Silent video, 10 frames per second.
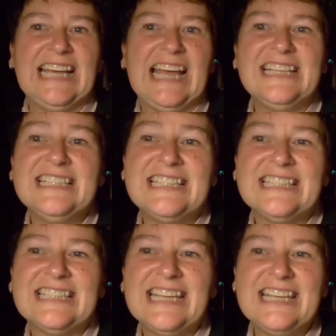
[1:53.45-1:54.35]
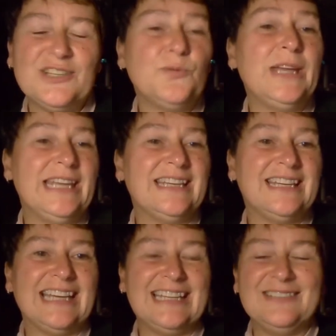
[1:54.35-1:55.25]
And each
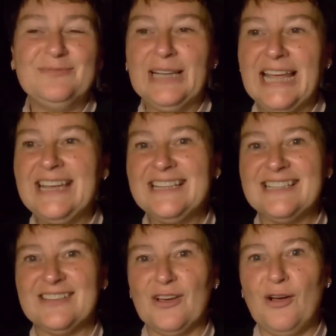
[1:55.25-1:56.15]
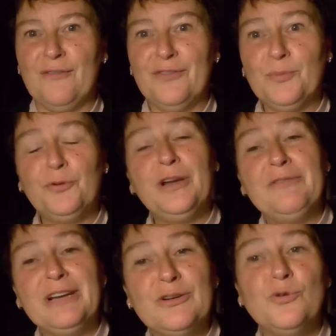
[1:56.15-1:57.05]
week, in place of the pre
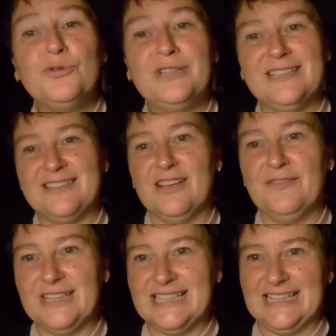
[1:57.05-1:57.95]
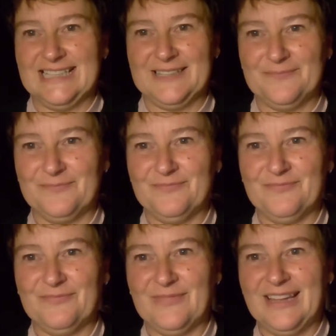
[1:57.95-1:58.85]
recorded services,
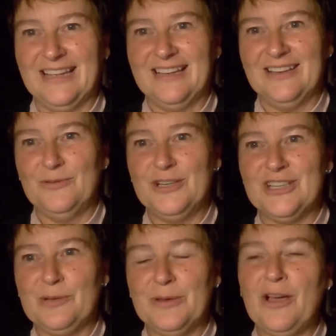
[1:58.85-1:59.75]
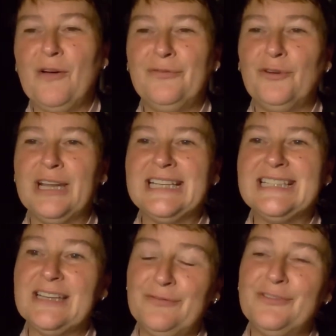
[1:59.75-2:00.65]
we shall be offering
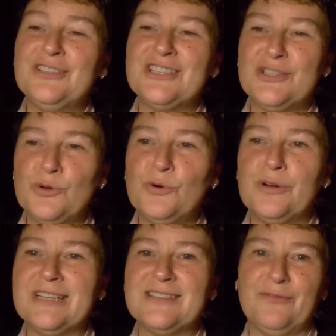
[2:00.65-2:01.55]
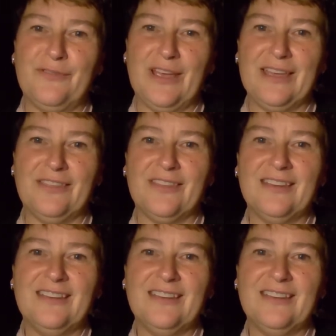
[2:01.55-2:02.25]
different stories of faith